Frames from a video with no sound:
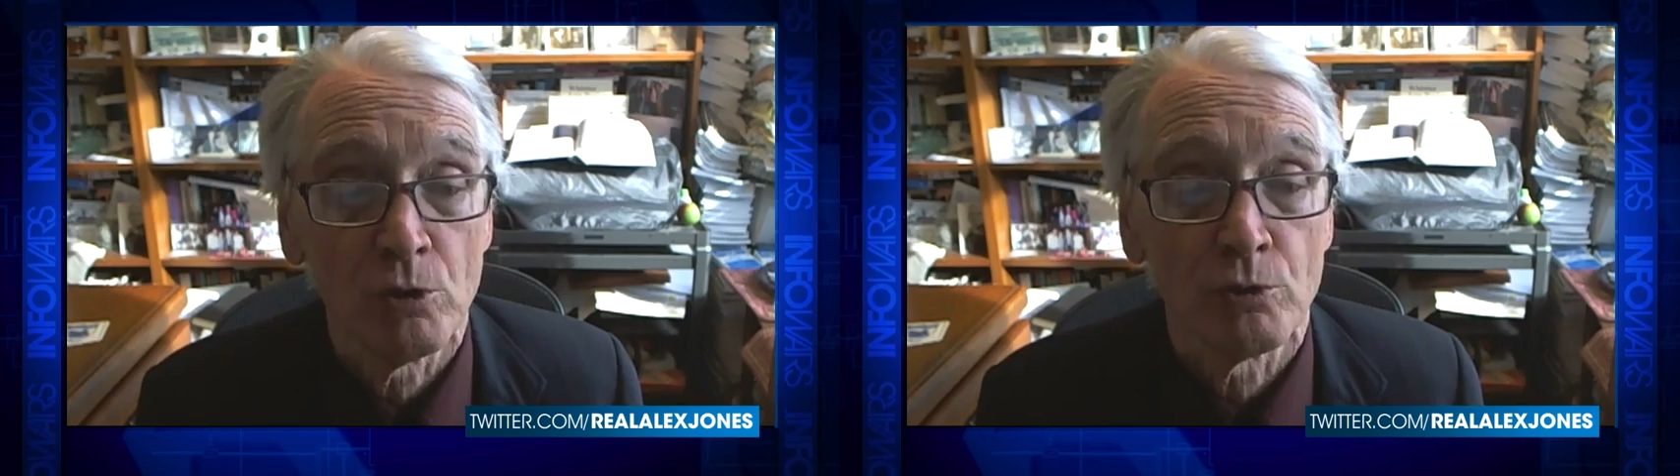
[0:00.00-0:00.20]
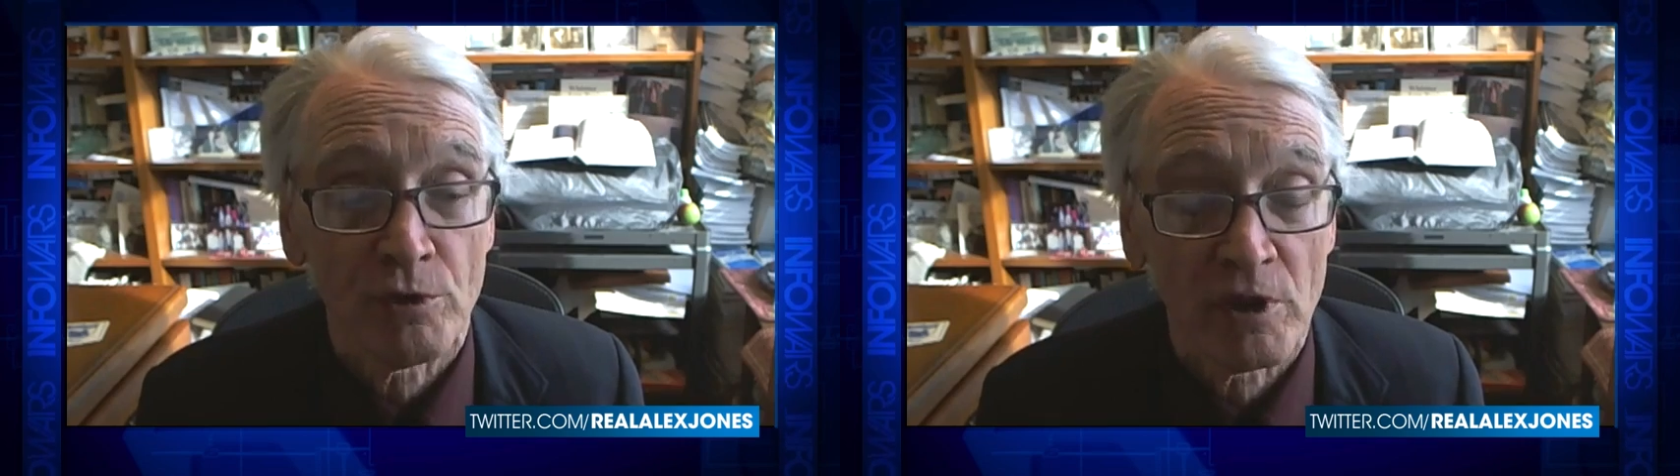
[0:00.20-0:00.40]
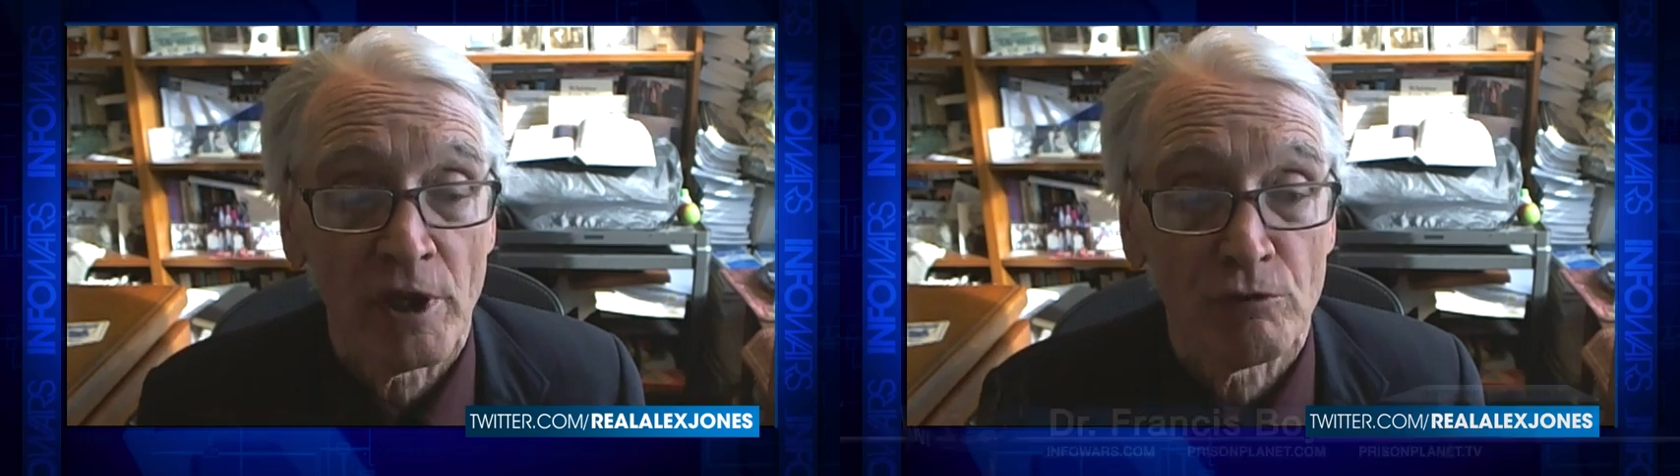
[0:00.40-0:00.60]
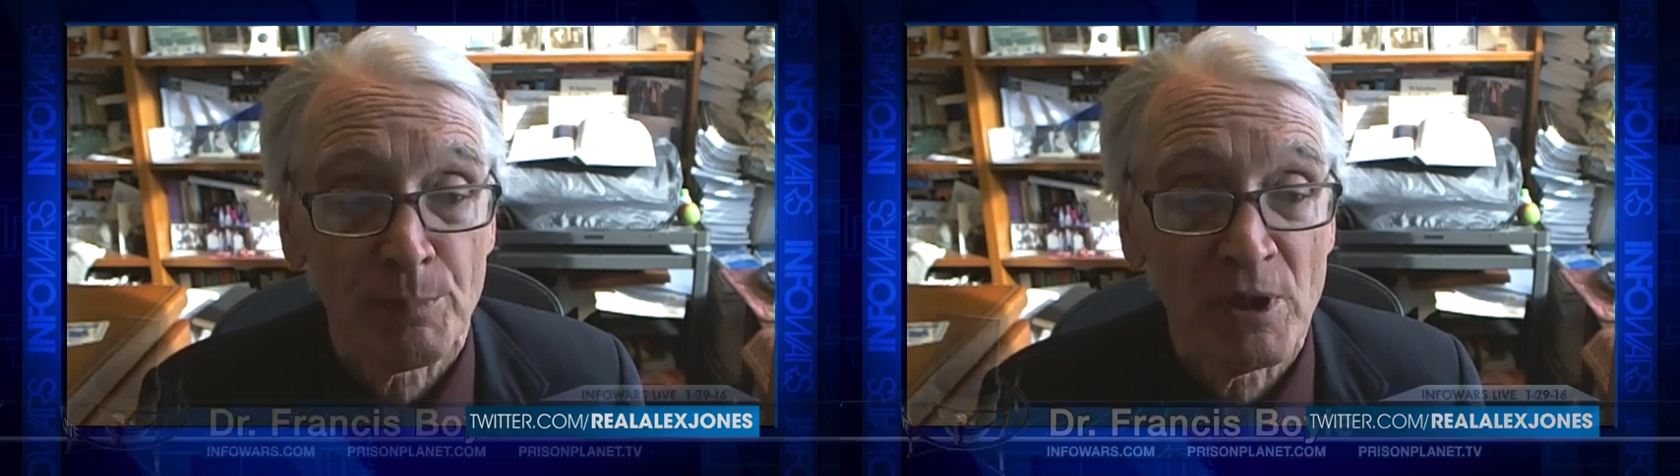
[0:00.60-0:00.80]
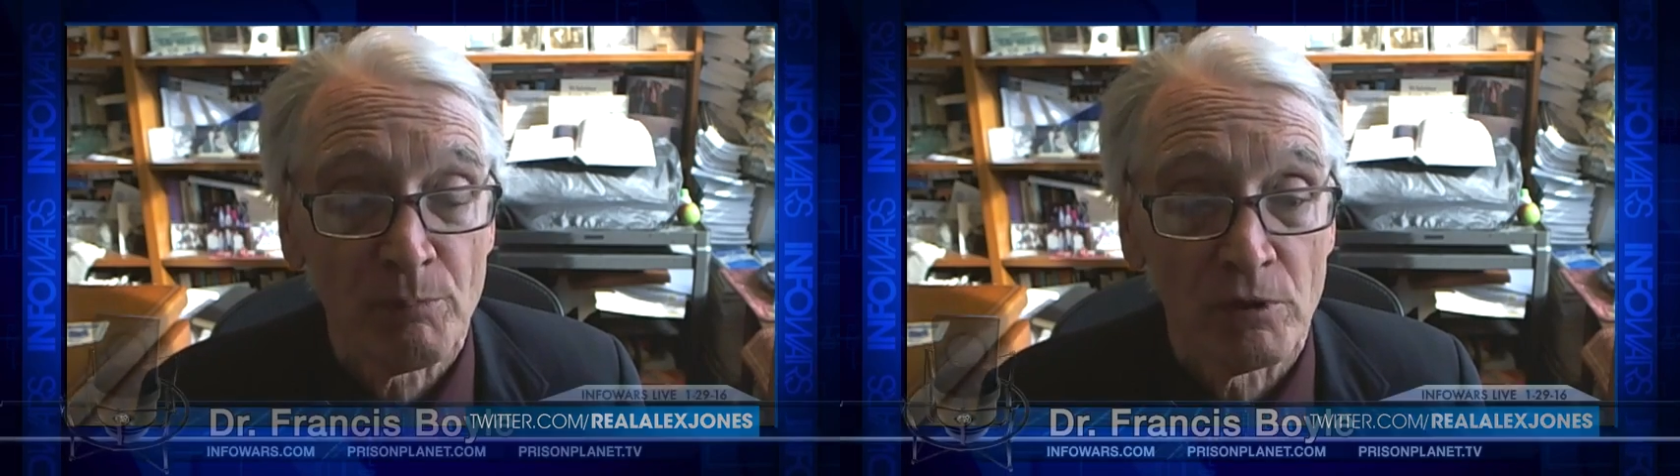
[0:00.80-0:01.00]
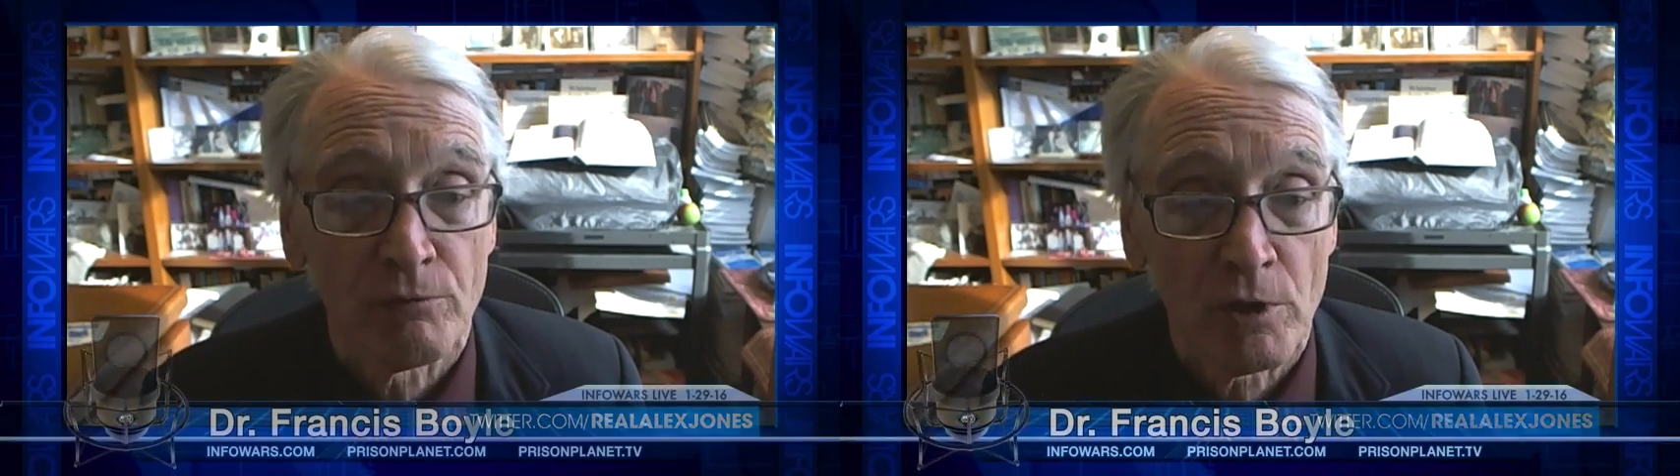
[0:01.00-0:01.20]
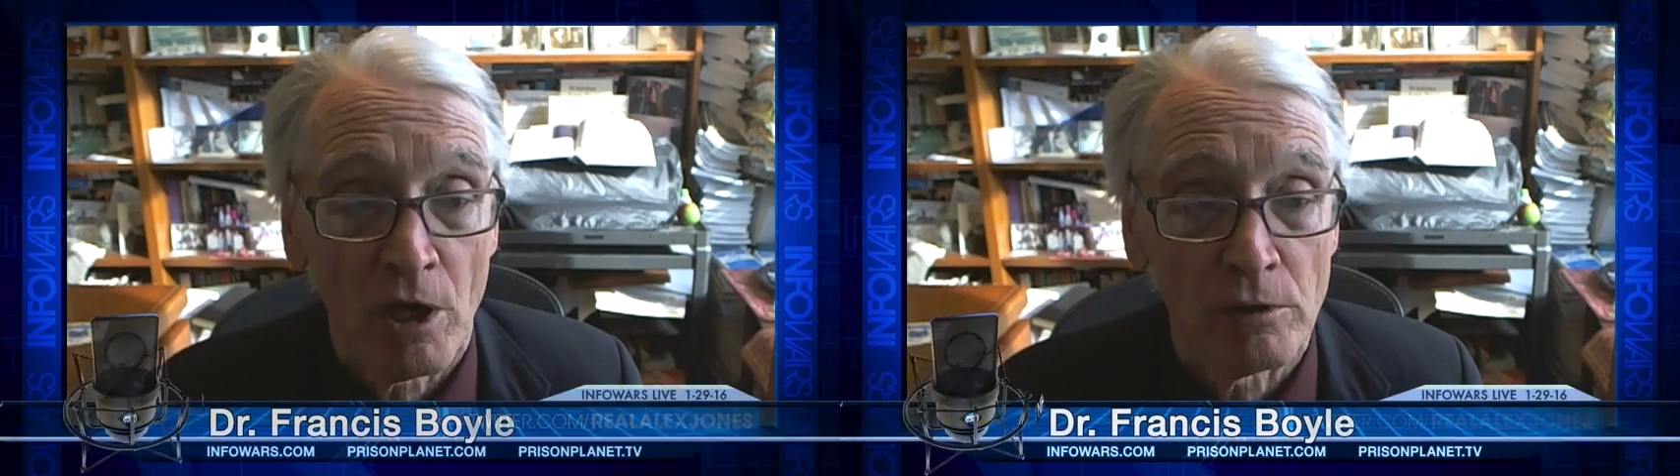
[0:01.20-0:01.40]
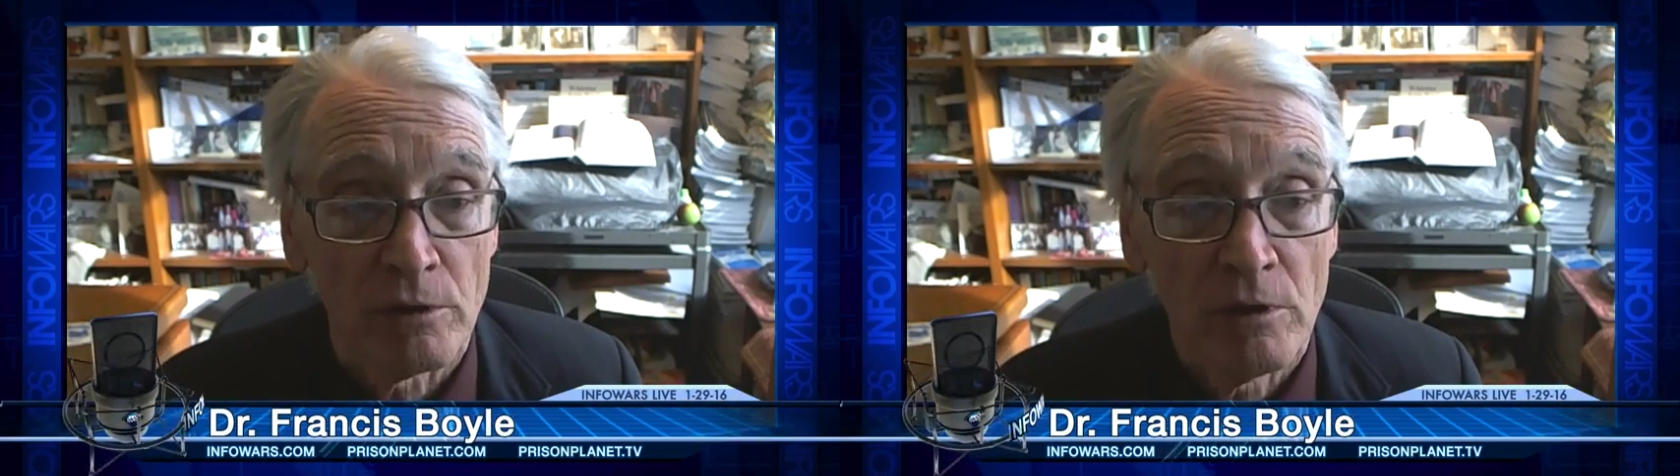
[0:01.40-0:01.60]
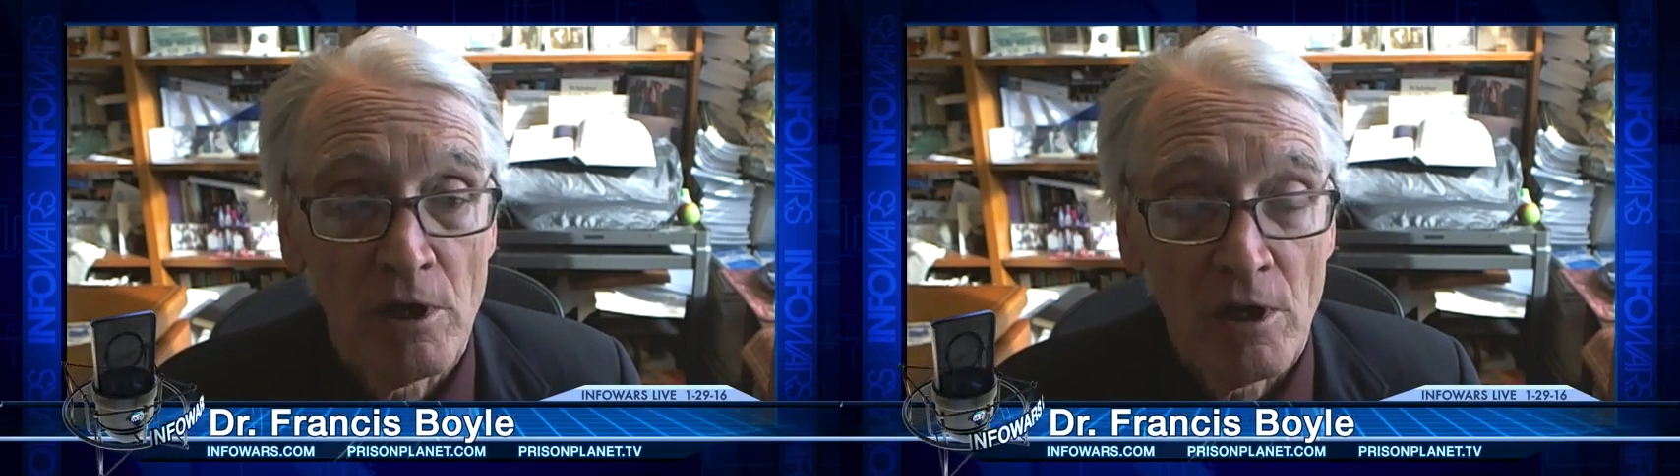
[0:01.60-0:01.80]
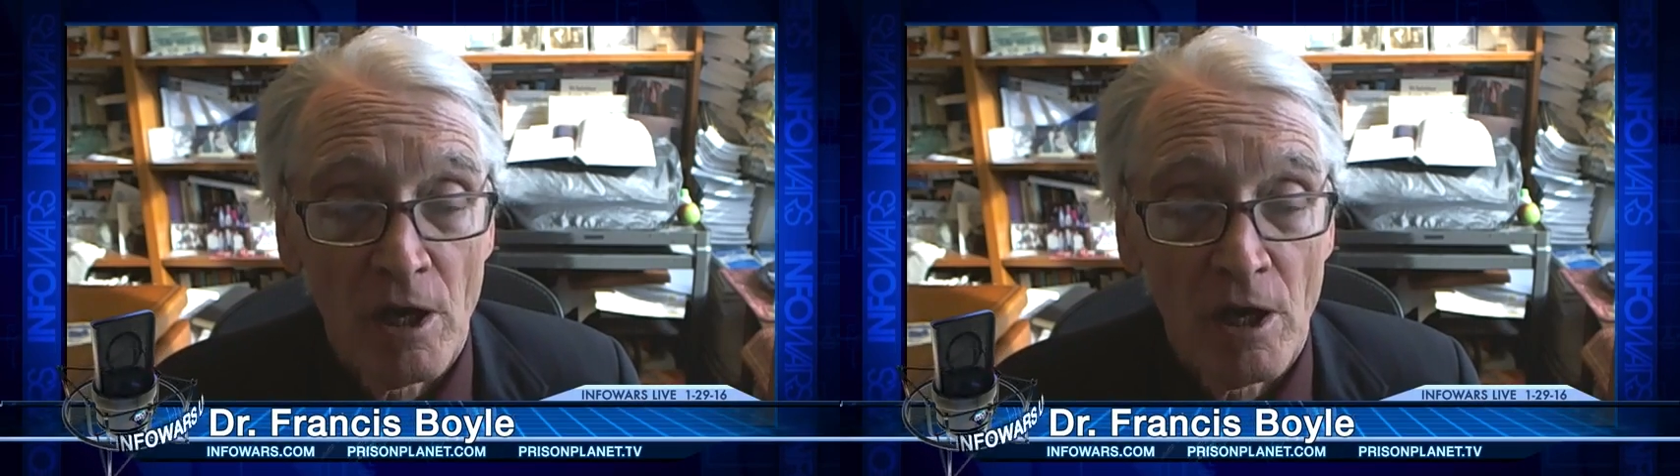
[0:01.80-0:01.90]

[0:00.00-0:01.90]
used against people of color,